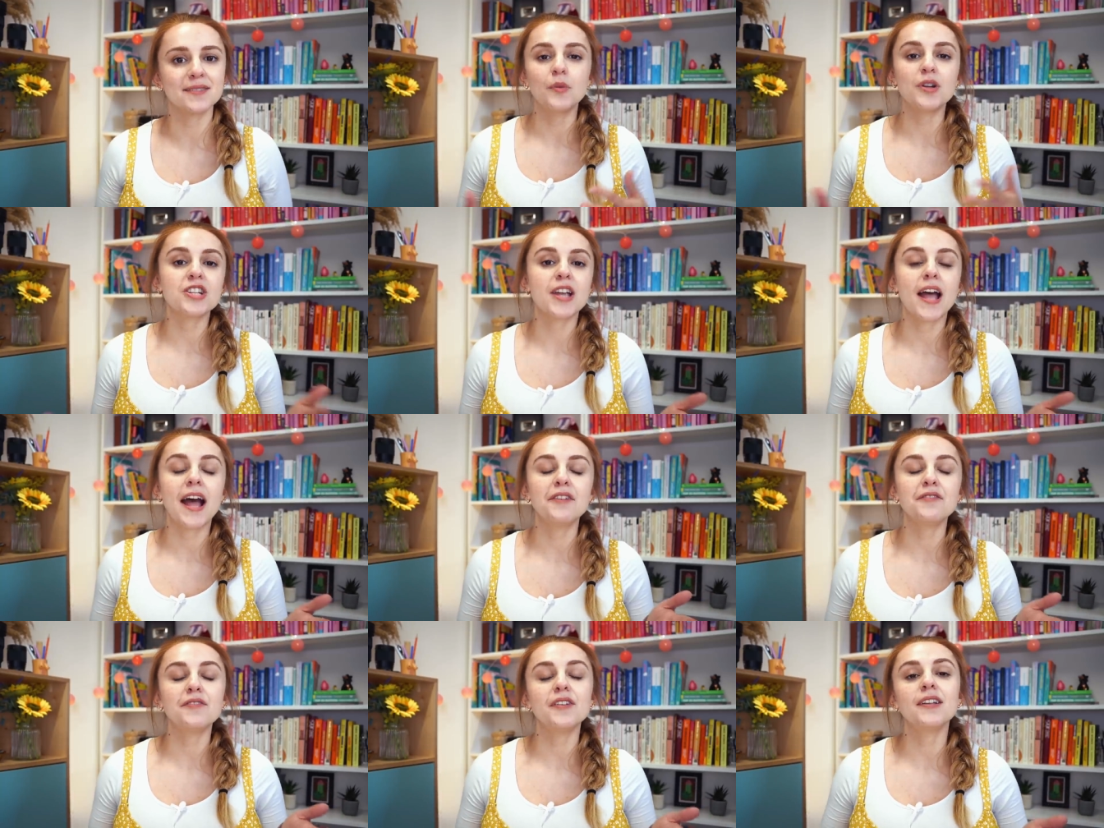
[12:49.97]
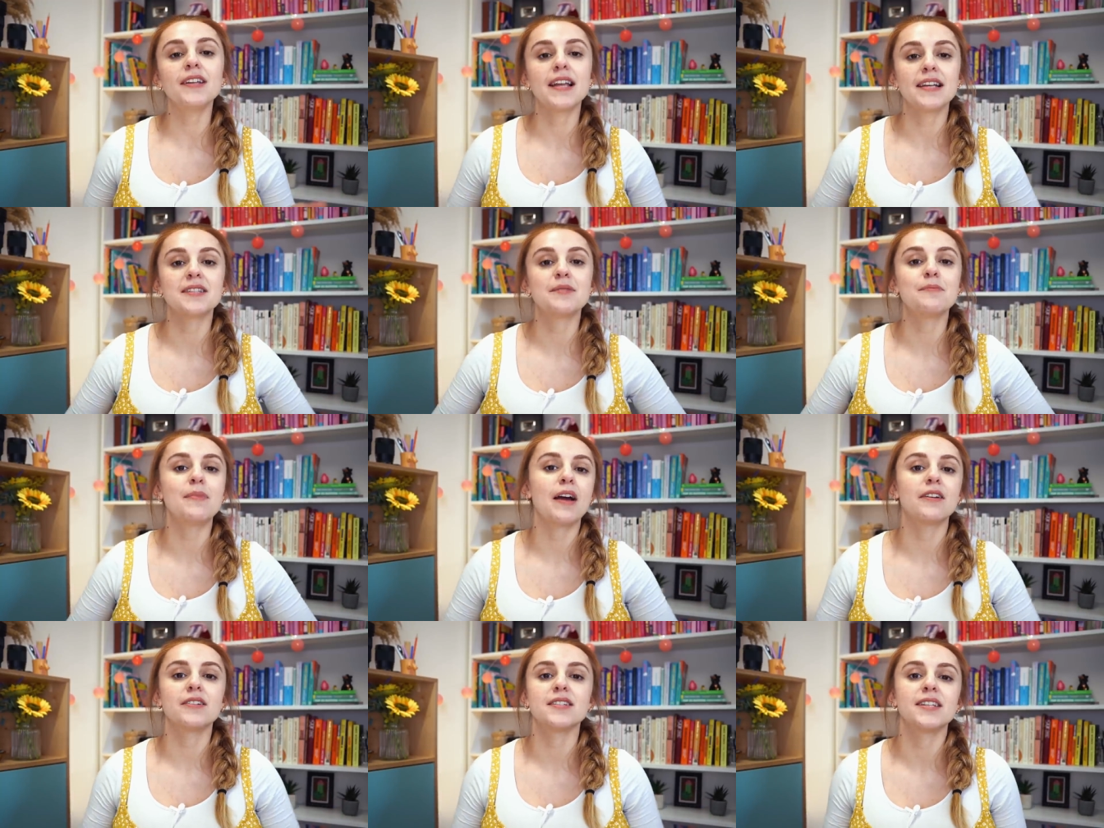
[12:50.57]
which can feel less
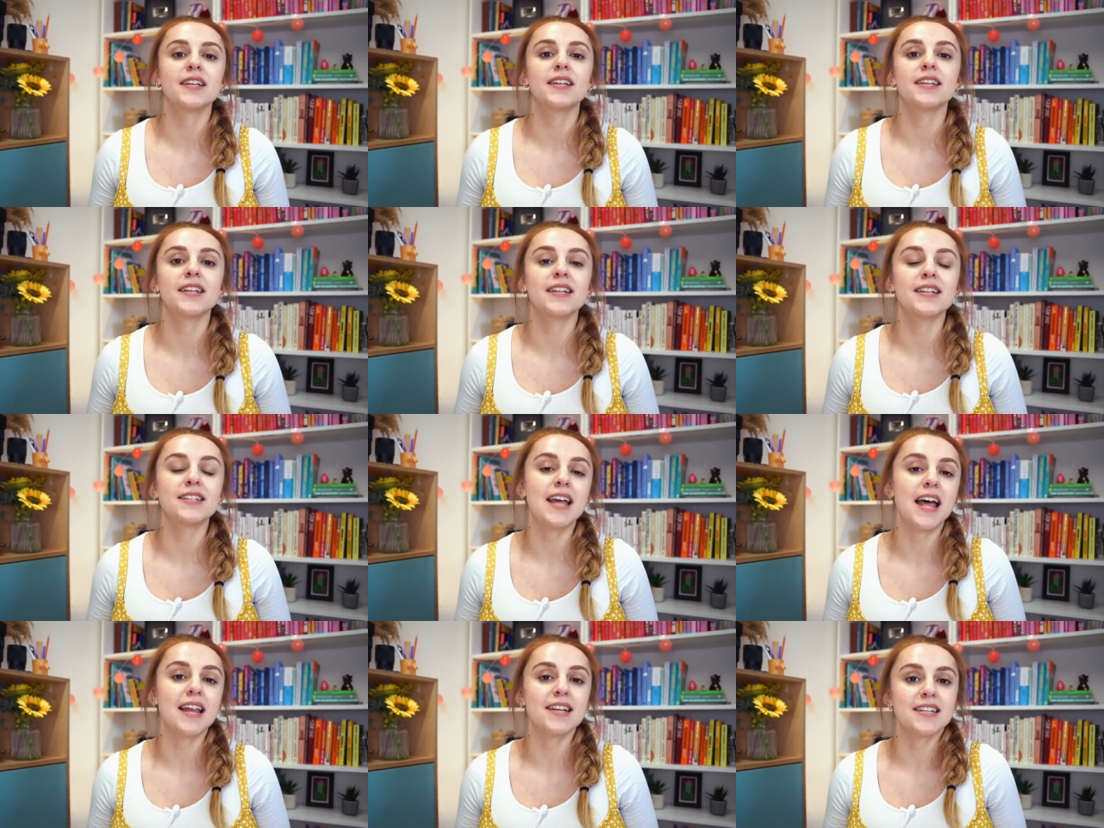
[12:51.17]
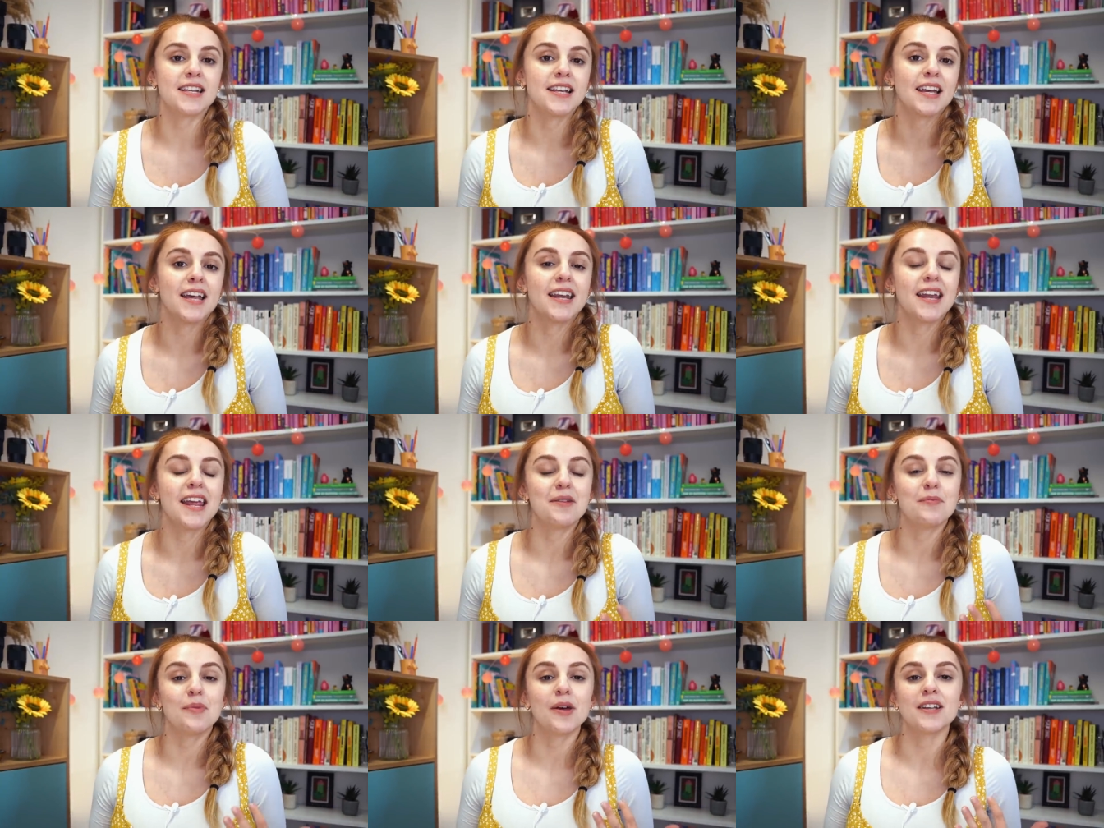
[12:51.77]
embarrassing than attending an
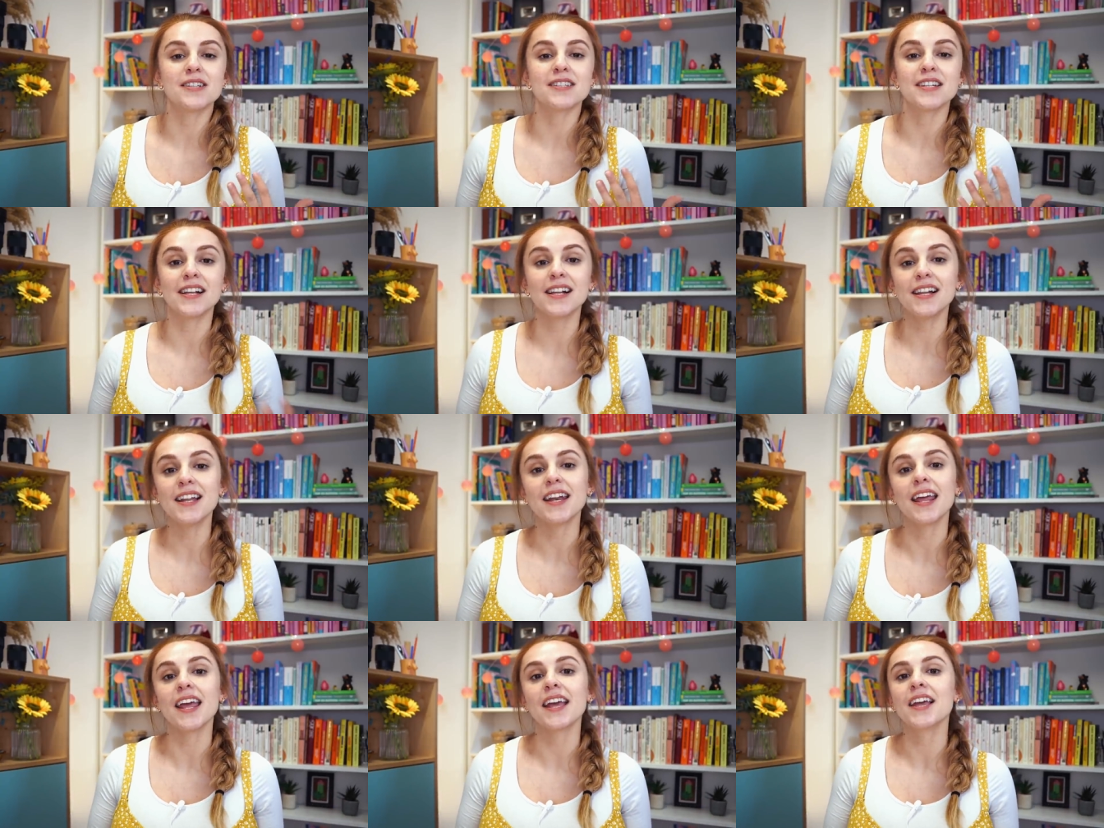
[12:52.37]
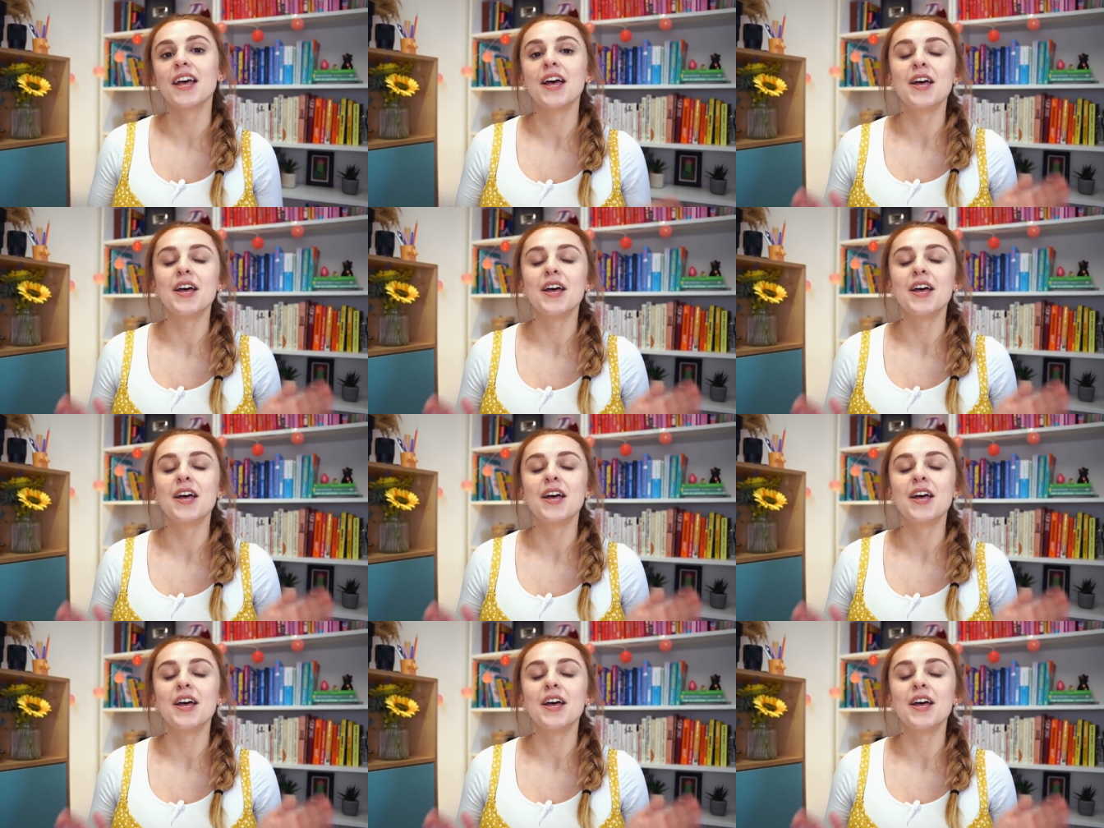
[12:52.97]
in-person clinic,